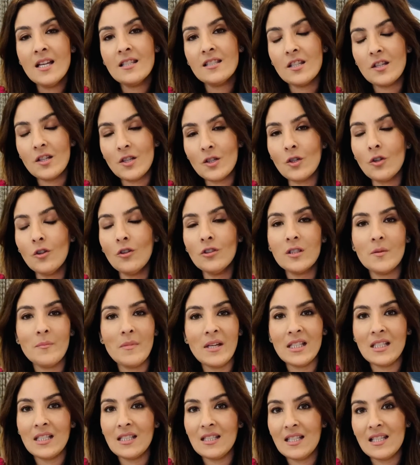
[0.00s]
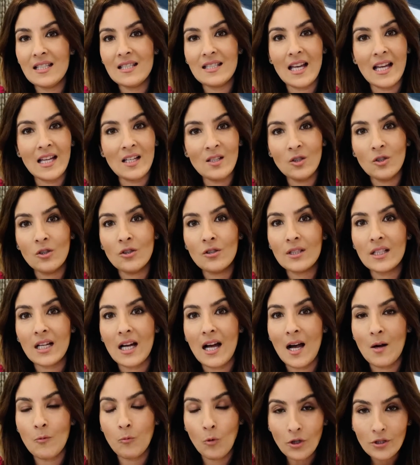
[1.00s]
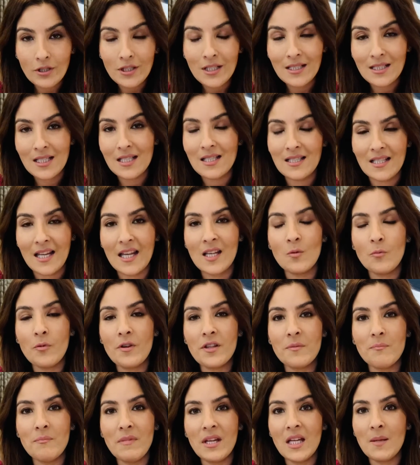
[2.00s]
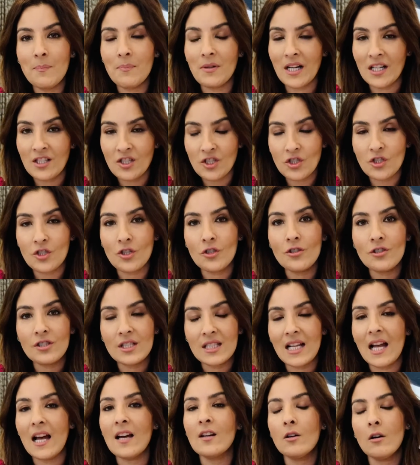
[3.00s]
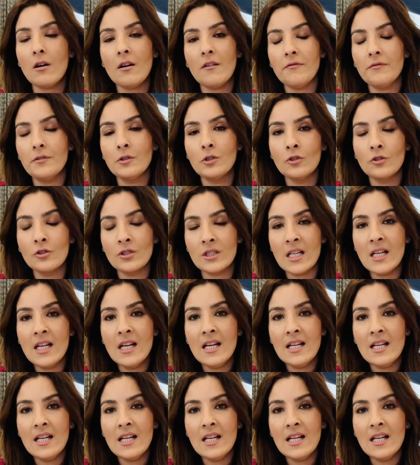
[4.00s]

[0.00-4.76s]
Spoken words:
So you call them in and you say, look, I want you to stay with me, but I just cannot afford